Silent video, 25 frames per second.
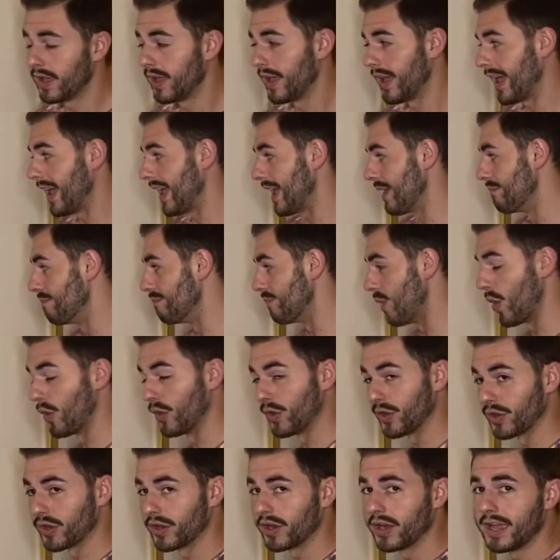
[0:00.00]
and
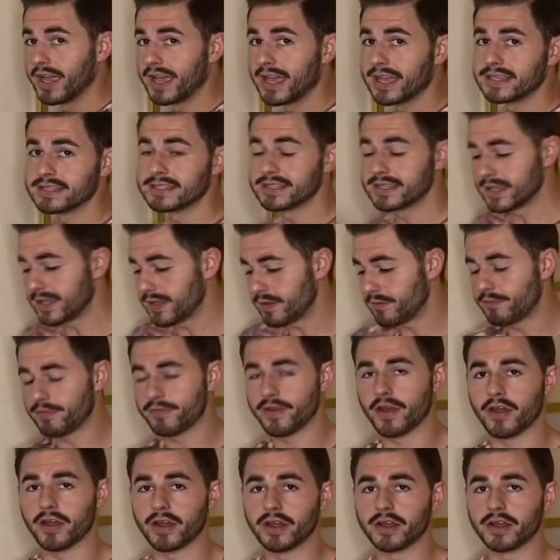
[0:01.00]
motor is efferent.